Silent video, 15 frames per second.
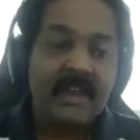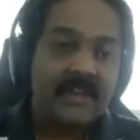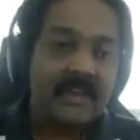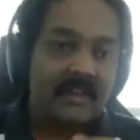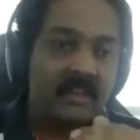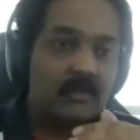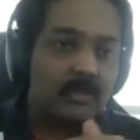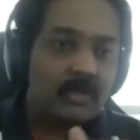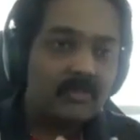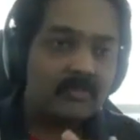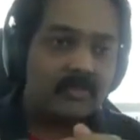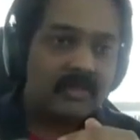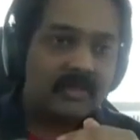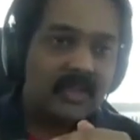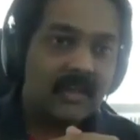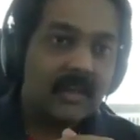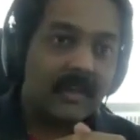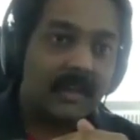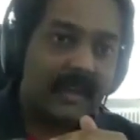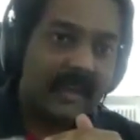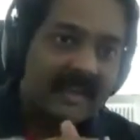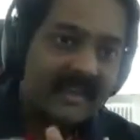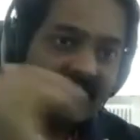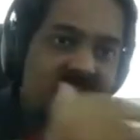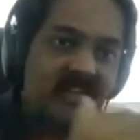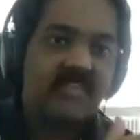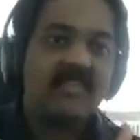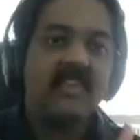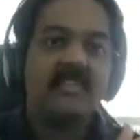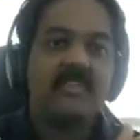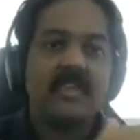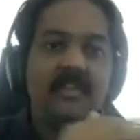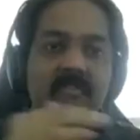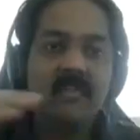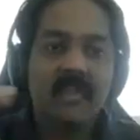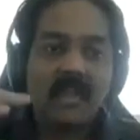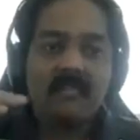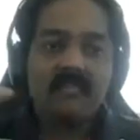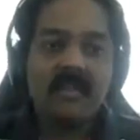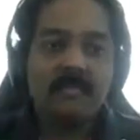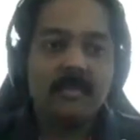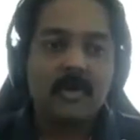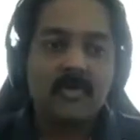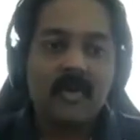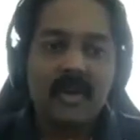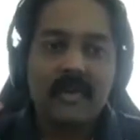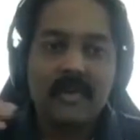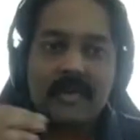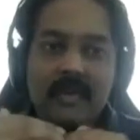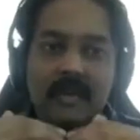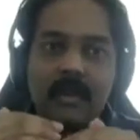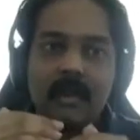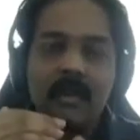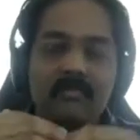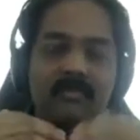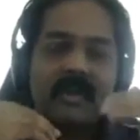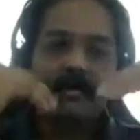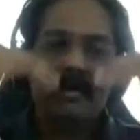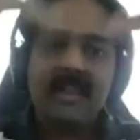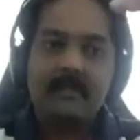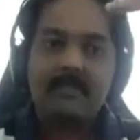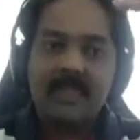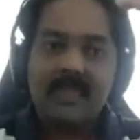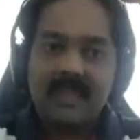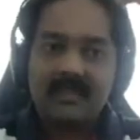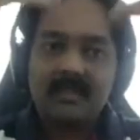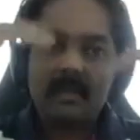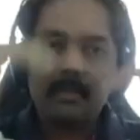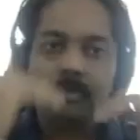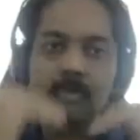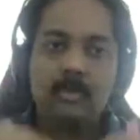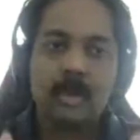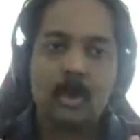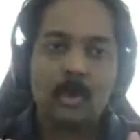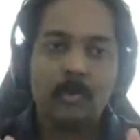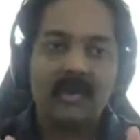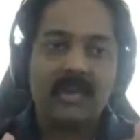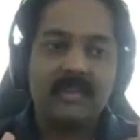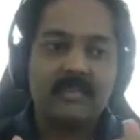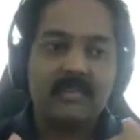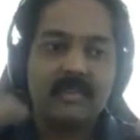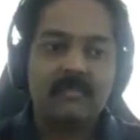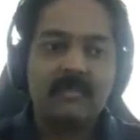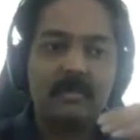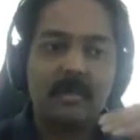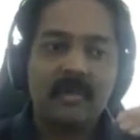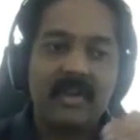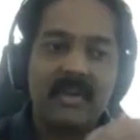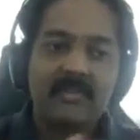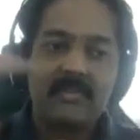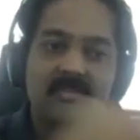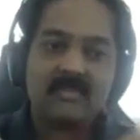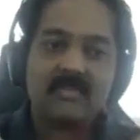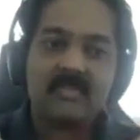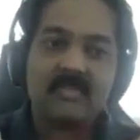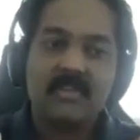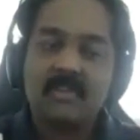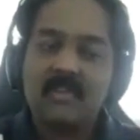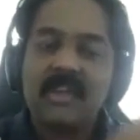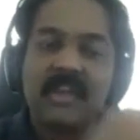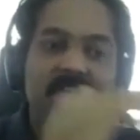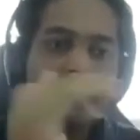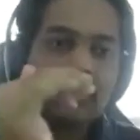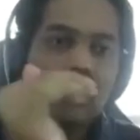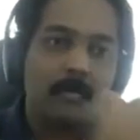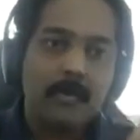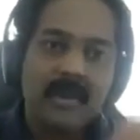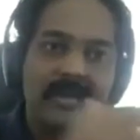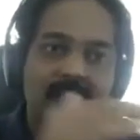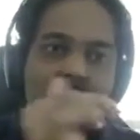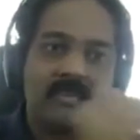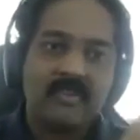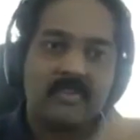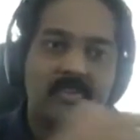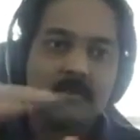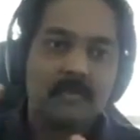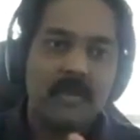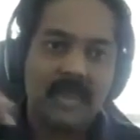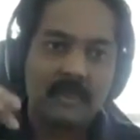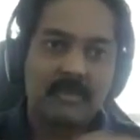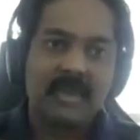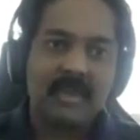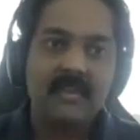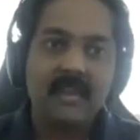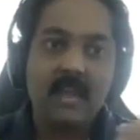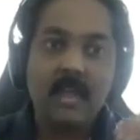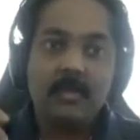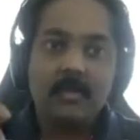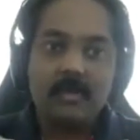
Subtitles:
And in terms of the interface itself, we provide from an application to the operating system, we provide a Linux compatible system API.